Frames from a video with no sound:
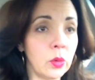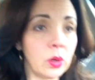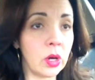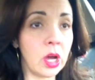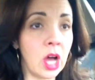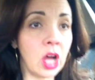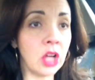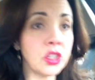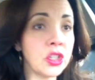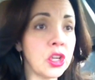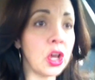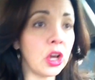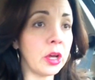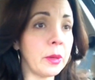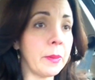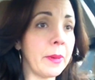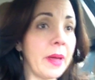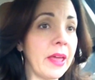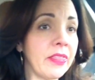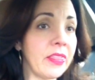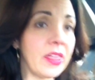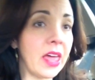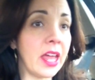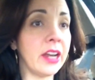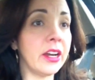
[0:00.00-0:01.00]
I'll talk
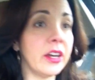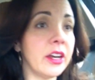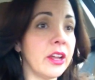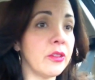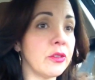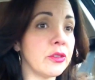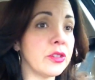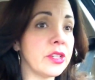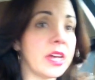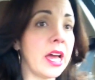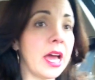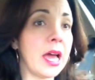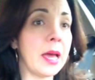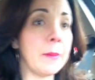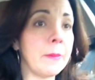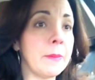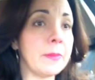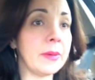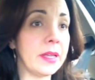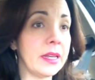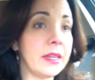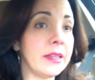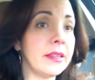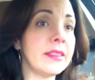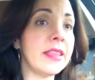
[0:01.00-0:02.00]
about that another time,
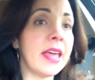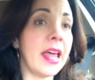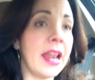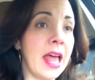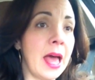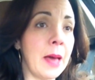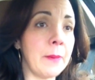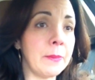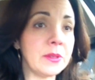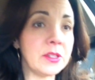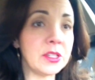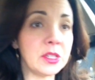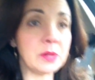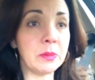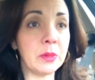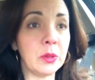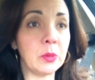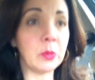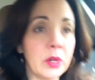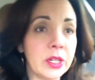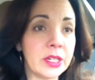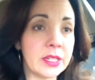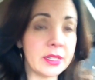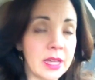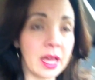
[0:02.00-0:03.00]
but that happened to me
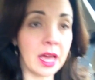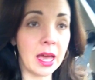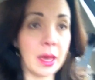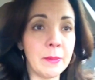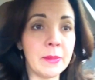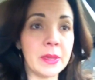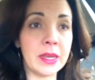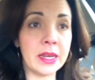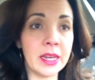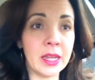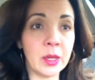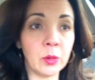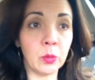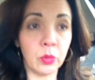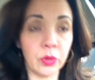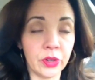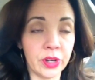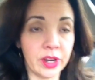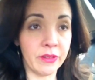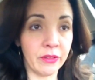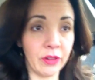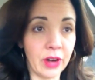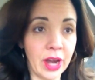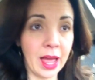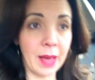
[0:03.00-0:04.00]
one time and it will
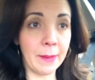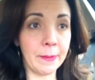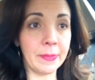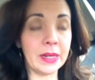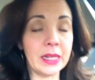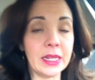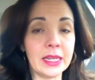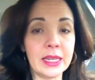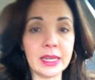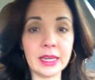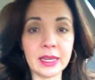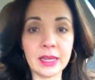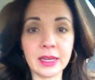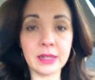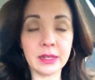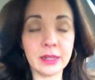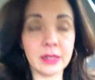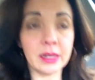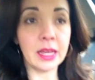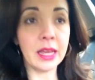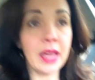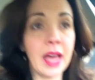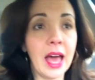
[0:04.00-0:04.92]
never happen again.